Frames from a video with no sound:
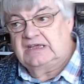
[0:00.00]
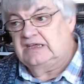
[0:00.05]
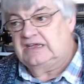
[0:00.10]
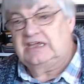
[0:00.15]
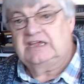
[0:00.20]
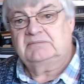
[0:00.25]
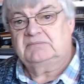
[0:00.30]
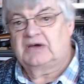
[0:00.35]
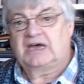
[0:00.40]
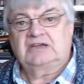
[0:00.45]

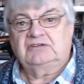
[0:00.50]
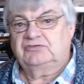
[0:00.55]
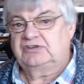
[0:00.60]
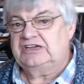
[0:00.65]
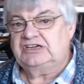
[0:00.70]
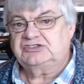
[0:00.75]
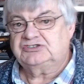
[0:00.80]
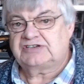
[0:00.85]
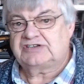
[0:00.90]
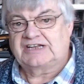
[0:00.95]
it might
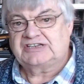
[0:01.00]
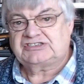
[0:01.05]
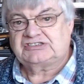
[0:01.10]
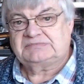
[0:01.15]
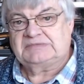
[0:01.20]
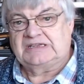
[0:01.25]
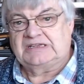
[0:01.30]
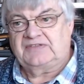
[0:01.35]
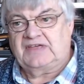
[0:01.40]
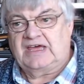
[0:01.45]

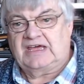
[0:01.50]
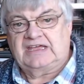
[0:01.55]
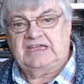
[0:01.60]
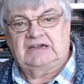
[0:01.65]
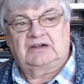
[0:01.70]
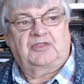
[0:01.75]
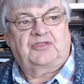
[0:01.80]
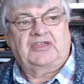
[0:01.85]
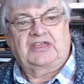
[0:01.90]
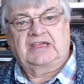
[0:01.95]
retransmit that.
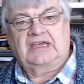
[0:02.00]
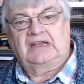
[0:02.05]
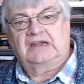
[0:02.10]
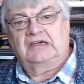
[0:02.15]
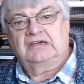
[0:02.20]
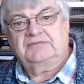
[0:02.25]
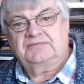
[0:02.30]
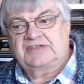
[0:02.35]
It'll think, hello,